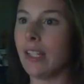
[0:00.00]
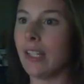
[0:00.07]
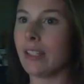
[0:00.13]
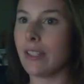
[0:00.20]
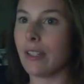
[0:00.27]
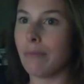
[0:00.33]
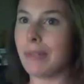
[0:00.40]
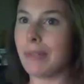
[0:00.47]

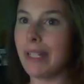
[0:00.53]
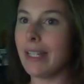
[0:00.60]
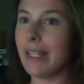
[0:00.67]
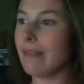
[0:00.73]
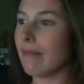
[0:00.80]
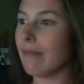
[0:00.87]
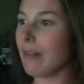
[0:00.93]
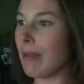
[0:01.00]
So
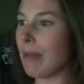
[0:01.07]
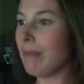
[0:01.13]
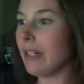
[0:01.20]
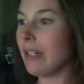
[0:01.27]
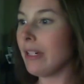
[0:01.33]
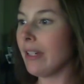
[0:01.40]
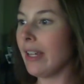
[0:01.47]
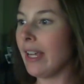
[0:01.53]
please remember,
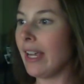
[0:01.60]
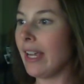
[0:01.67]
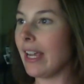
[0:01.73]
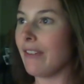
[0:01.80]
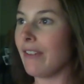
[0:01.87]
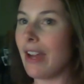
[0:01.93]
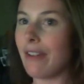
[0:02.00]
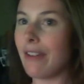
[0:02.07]

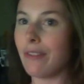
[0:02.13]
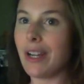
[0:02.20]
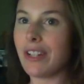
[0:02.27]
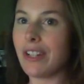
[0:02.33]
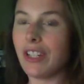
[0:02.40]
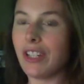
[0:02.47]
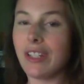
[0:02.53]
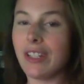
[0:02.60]
if you have
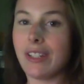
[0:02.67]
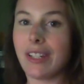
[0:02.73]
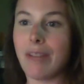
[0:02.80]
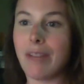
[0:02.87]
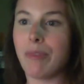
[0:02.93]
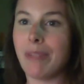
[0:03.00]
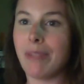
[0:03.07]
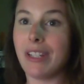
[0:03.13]
questions,
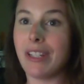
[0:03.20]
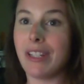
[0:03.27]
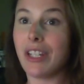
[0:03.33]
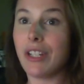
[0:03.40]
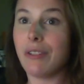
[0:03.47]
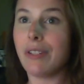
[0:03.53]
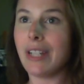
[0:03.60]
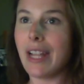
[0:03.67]
keep them in the
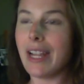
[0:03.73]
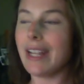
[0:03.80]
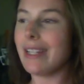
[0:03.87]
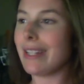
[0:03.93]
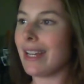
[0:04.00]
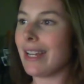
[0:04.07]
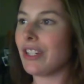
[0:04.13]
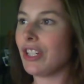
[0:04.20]
Q&A
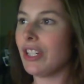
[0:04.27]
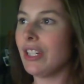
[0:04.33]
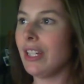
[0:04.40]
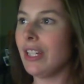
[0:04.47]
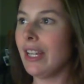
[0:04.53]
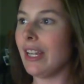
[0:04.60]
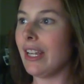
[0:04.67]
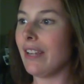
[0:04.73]
section.
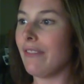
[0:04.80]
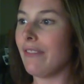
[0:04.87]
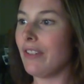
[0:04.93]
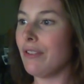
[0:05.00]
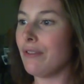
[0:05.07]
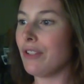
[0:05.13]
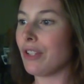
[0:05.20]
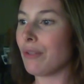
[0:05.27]
If
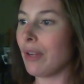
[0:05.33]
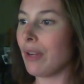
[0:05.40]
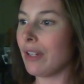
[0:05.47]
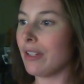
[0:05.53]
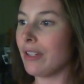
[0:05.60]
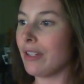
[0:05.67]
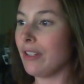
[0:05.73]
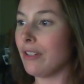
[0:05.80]
you just
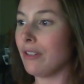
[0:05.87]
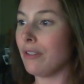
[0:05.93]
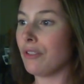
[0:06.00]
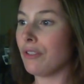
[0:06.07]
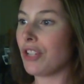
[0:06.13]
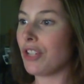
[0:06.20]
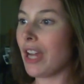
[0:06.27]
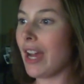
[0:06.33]
want to
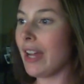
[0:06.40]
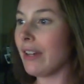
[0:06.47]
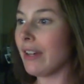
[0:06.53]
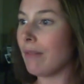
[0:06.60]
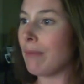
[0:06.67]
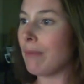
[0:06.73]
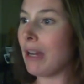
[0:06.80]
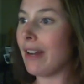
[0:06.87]
chat
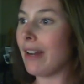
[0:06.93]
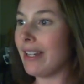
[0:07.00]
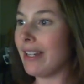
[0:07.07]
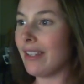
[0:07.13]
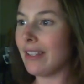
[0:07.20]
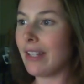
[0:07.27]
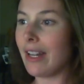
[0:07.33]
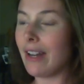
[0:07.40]
about
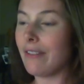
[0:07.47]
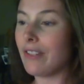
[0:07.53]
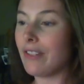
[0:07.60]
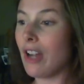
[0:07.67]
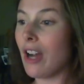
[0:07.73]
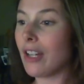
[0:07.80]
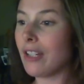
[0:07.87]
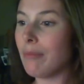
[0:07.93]
anything that I've
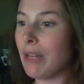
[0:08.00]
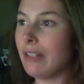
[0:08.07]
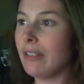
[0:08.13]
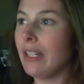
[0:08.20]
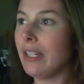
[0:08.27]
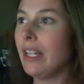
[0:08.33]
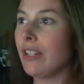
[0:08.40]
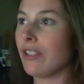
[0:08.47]
talked about
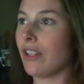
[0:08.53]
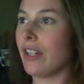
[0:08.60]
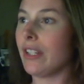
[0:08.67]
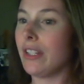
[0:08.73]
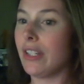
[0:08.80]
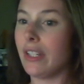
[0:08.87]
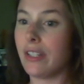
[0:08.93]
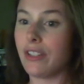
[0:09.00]

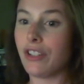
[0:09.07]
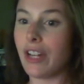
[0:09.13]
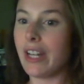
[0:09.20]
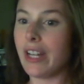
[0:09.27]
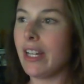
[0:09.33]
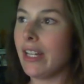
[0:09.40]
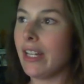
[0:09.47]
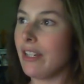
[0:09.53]
during the
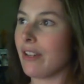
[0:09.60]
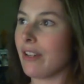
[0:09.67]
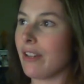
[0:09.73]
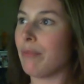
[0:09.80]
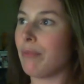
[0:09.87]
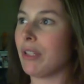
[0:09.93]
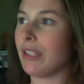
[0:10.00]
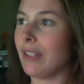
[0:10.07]
training, you
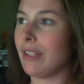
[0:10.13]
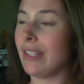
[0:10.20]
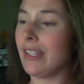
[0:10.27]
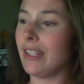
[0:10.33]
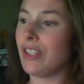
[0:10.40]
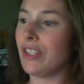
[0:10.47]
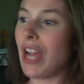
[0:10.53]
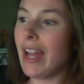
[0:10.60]
can put that in
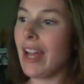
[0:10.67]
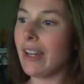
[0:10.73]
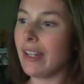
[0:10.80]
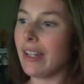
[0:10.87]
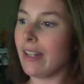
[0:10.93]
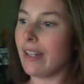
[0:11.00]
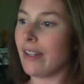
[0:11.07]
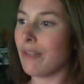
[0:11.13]
the chat
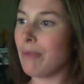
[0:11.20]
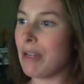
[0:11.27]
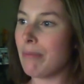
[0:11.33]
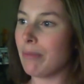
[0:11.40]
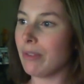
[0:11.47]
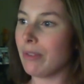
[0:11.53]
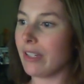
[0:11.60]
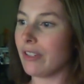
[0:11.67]
and other
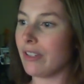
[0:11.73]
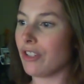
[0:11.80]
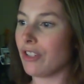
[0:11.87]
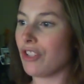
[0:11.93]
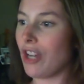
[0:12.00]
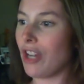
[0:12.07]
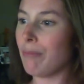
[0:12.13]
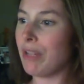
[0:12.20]
people can
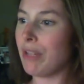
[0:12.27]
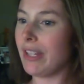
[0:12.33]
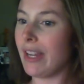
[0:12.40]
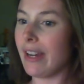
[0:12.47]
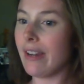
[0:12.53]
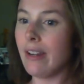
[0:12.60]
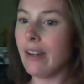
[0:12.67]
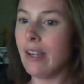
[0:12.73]
just jump in
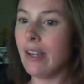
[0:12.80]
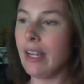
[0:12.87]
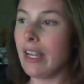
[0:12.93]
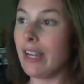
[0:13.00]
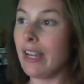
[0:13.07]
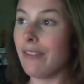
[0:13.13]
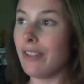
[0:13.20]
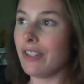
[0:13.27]
there.
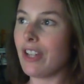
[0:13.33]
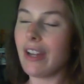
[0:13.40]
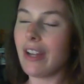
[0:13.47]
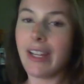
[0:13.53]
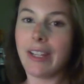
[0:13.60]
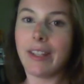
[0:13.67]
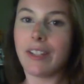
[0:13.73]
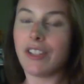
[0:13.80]
If you're
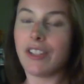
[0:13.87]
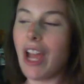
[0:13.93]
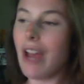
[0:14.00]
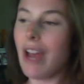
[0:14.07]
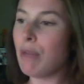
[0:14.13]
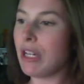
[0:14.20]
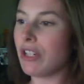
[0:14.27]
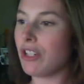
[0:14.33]
talking in the
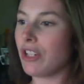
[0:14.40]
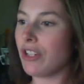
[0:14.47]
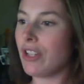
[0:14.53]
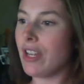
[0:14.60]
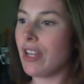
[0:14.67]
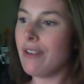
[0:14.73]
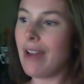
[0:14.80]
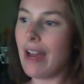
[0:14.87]
chat, make sure
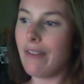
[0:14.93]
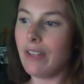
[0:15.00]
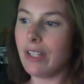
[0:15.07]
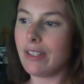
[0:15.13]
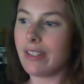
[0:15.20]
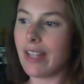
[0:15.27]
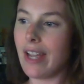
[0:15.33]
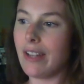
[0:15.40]
that you have
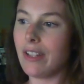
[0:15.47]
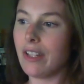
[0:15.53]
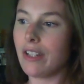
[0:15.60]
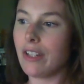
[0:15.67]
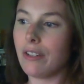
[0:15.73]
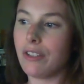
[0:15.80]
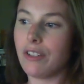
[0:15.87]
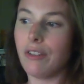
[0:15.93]
it set to
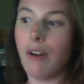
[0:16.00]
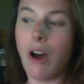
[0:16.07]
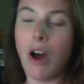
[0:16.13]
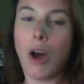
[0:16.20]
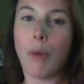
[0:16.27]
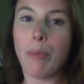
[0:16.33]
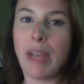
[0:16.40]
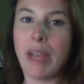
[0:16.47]
go to
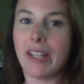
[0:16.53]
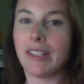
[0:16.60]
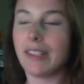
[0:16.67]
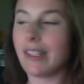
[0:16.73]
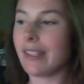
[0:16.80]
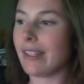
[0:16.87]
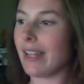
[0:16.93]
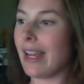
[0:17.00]
all
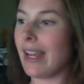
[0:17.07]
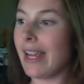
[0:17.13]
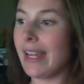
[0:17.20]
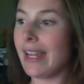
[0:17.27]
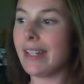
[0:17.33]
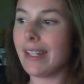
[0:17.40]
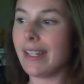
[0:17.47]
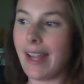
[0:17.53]
panelists
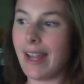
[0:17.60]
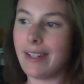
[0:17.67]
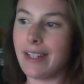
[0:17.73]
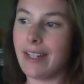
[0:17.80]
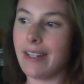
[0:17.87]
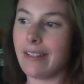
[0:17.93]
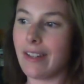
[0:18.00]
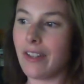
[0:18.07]
and
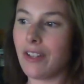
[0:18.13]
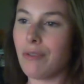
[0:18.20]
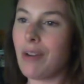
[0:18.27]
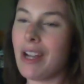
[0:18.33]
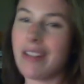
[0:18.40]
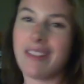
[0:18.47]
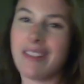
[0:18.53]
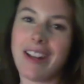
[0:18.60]
attendees.
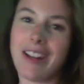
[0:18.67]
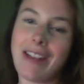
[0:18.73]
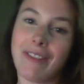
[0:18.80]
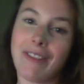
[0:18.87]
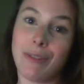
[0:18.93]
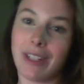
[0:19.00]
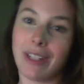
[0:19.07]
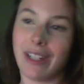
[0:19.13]
Otherwise, not
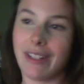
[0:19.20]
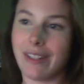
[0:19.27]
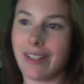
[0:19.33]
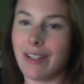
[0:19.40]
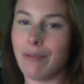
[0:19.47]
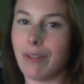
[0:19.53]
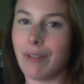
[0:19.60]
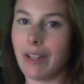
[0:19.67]
everyone can
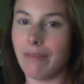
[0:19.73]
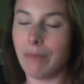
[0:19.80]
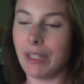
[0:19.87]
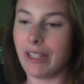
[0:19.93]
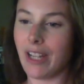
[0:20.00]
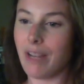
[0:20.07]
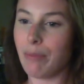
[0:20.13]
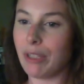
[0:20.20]
see what you've been
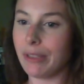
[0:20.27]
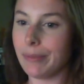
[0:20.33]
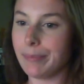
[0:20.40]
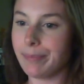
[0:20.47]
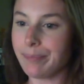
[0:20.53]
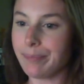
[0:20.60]
typing.